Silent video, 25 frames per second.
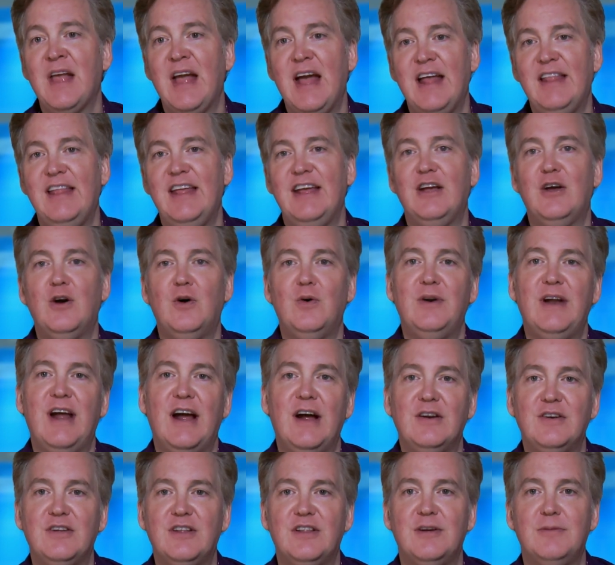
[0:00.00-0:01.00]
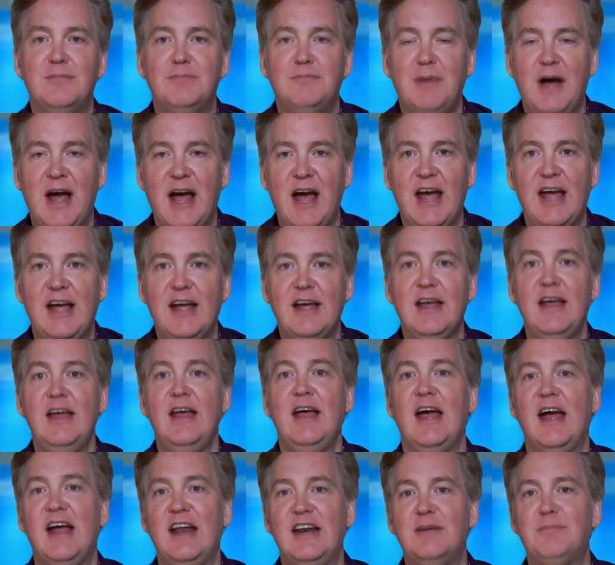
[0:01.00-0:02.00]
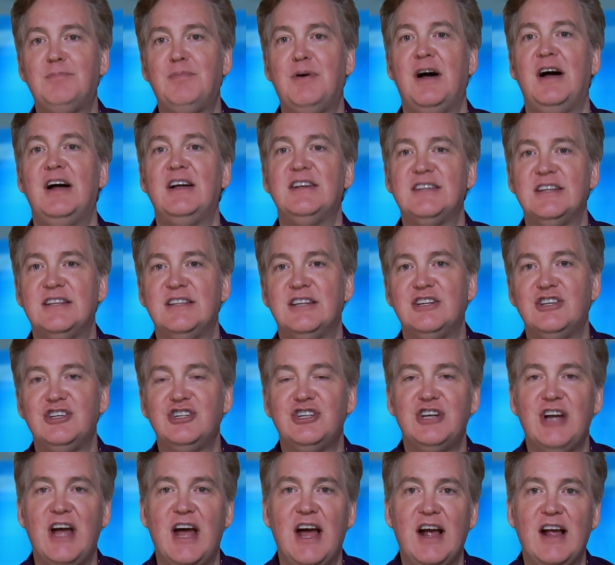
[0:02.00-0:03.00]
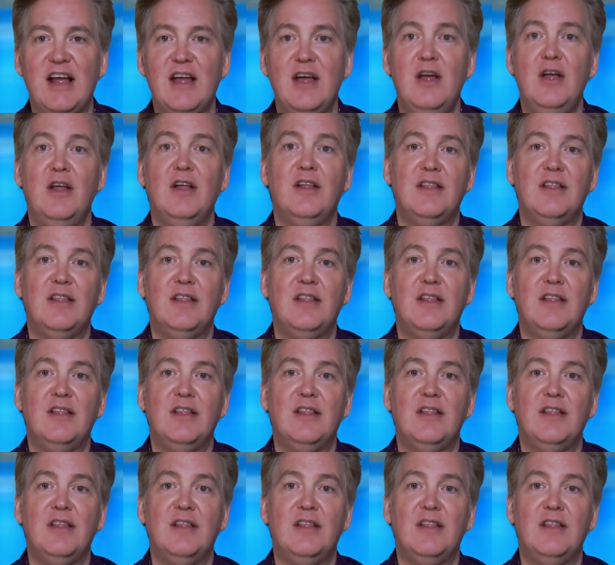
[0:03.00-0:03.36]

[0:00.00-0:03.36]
and they go down to the bank and deposit the check.